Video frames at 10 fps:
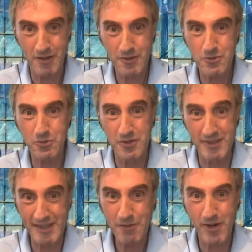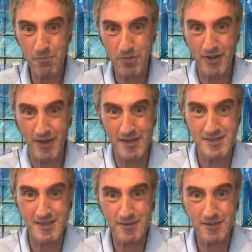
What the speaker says: to de-weaponize that